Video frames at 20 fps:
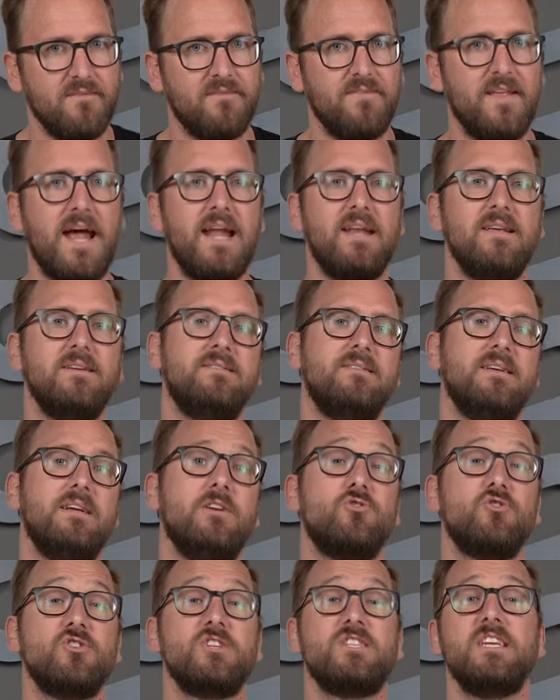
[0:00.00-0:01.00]
If that is
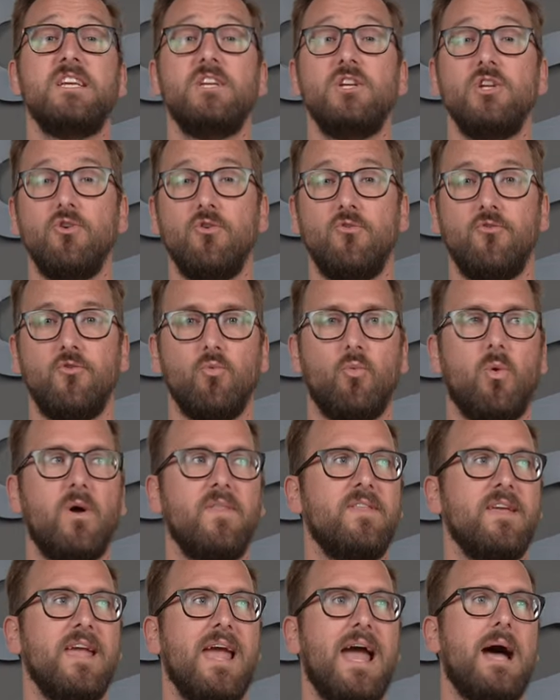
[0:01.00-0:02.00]
interesting to you, if you
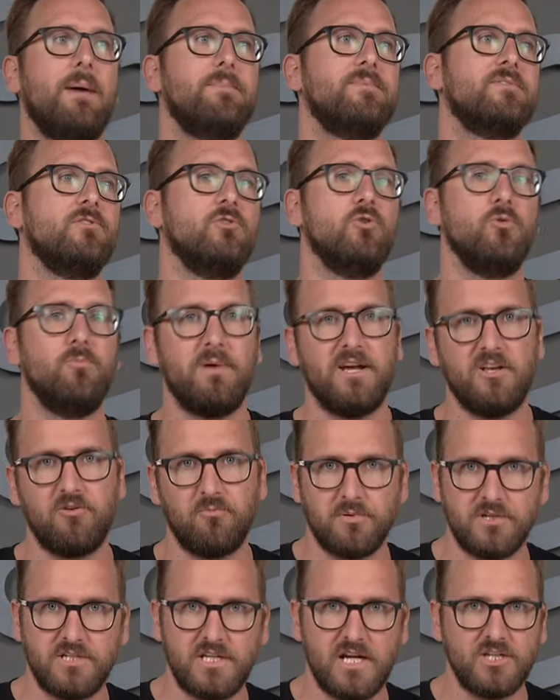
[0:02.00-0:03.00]
want the absolute best
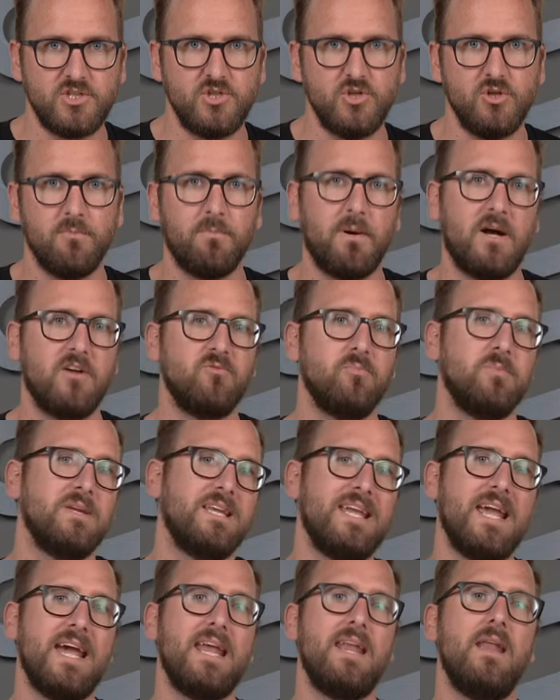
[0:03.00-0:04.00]
protection you can possibly
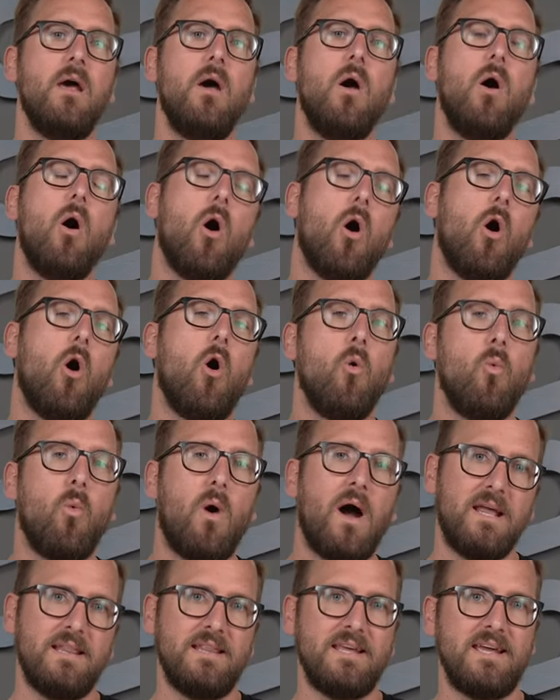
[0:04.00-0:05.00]
get all
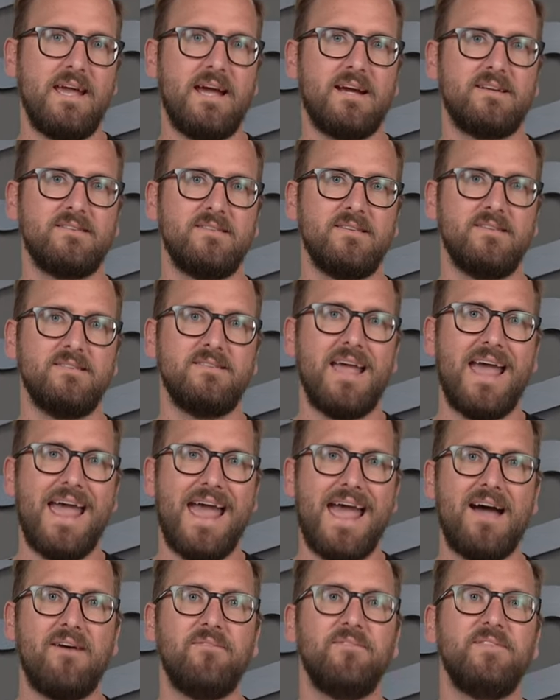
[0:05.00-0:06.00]
Wiley X's
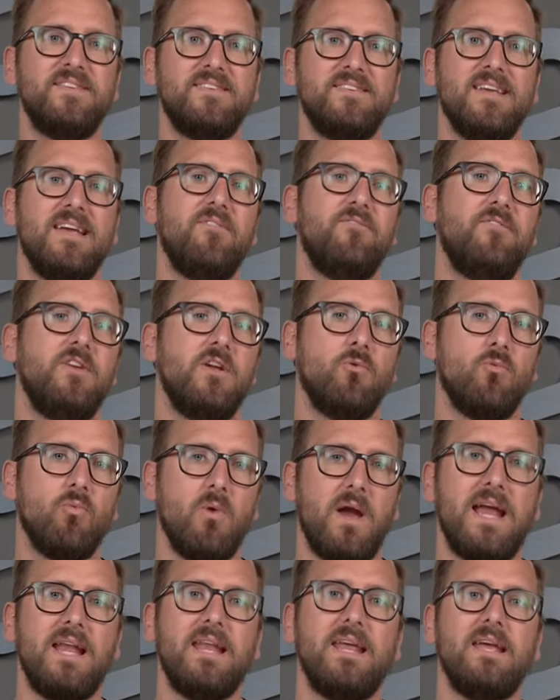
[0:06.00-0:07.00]
have safety
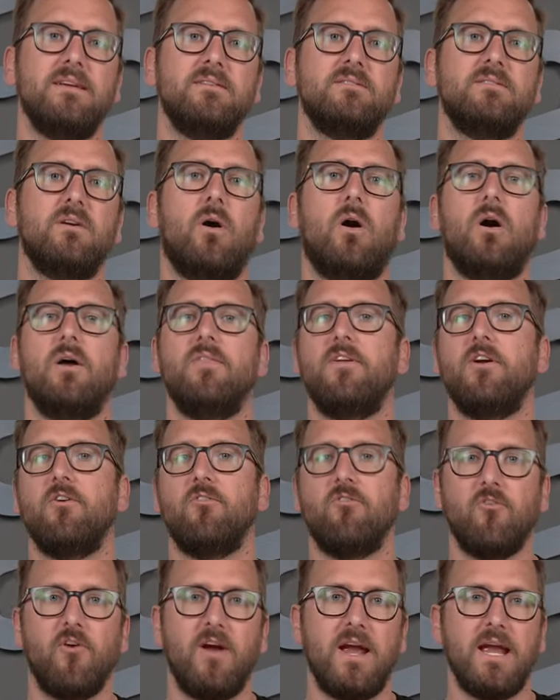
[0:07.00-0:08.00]
ratings on their
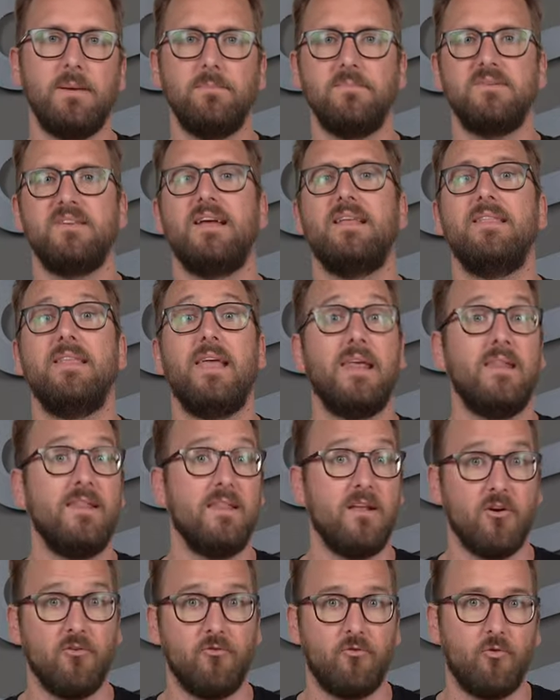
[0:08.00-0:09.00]
frames and then
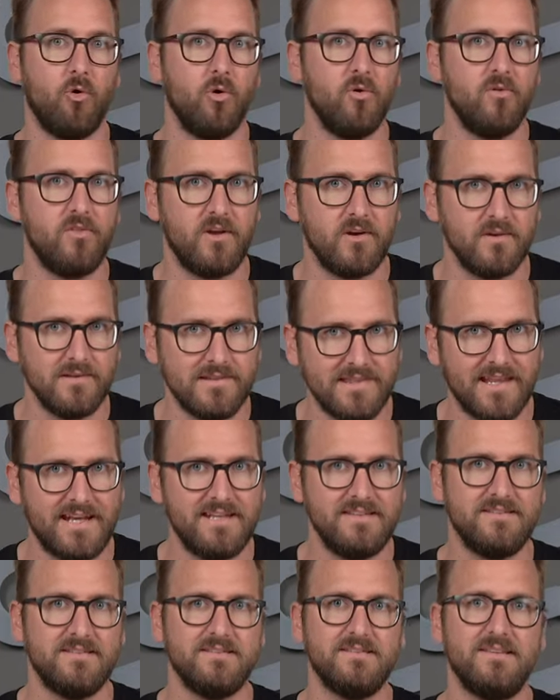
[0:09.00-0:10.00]
therefore their
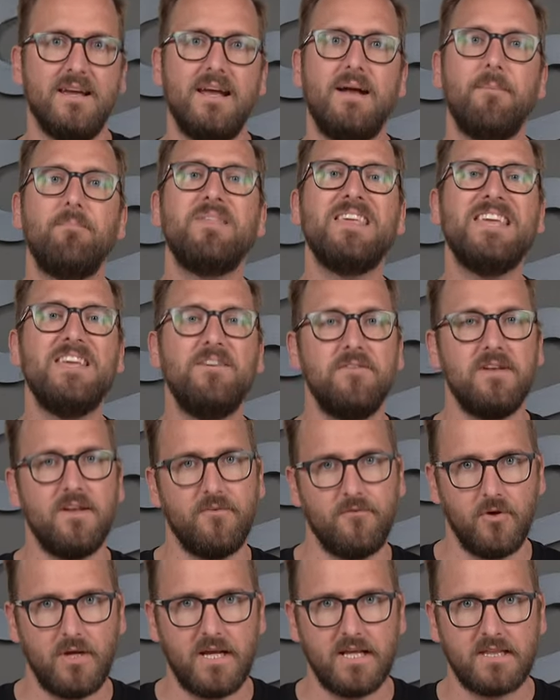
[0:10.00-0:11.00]
lenses. Even
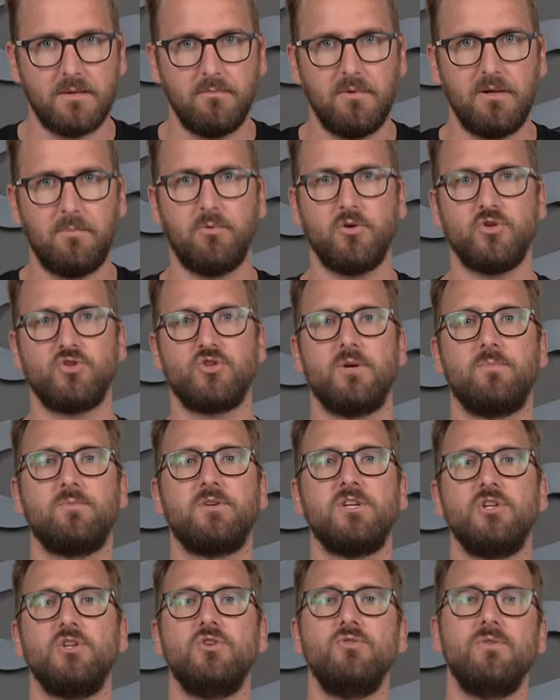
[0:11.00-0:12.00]
if you get them in
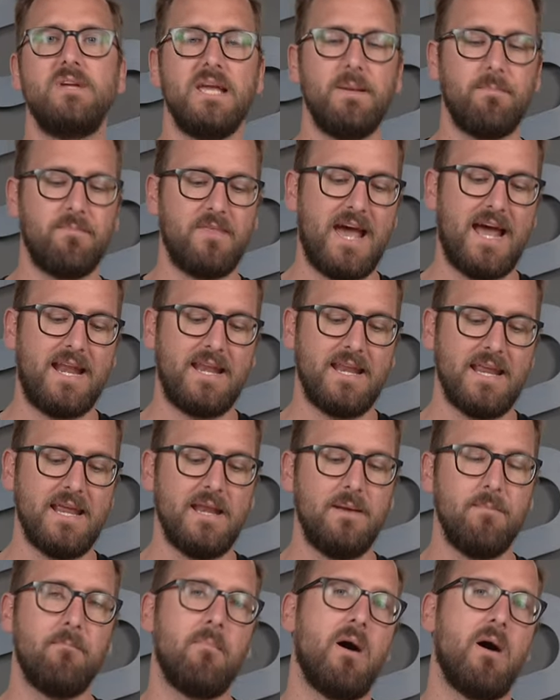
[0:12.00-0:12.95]
prescription, do keep that in